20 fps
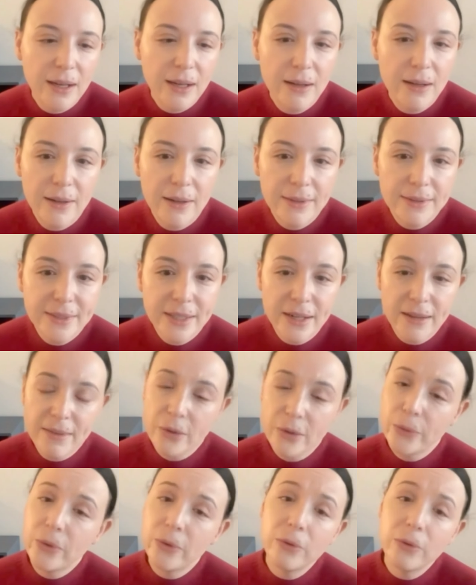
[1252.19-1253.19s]
Then I
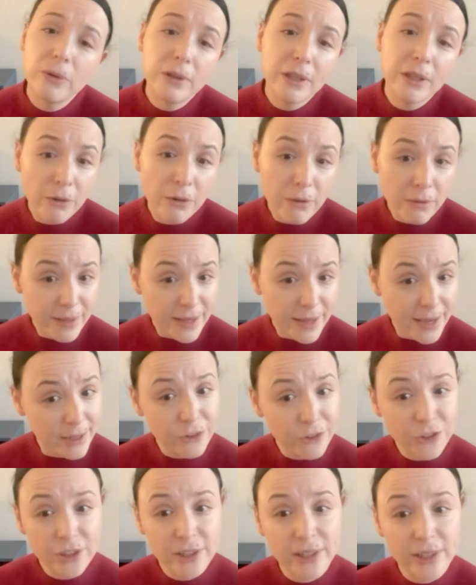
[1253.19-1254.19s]
think Google Earth
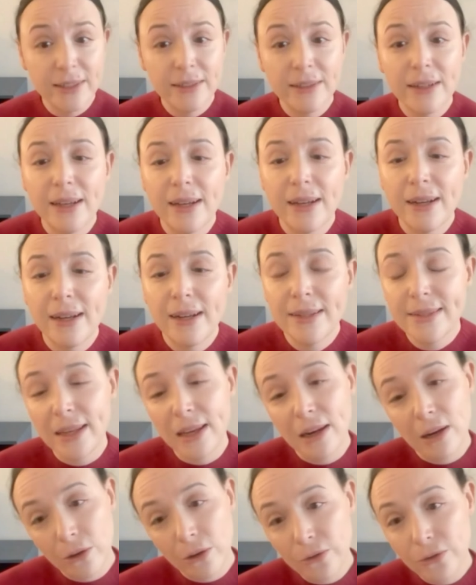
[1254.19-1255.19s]
Engine has
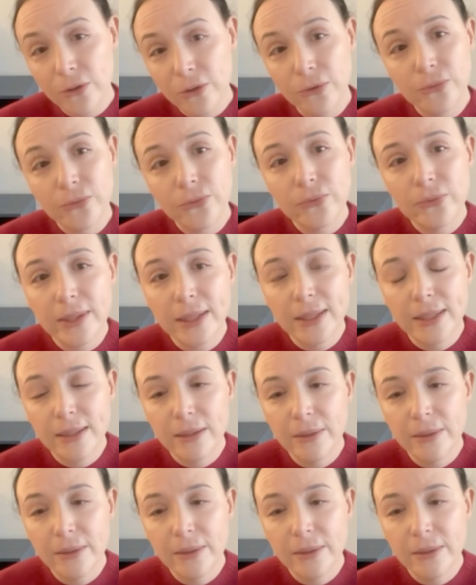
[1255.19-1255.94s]
a lot of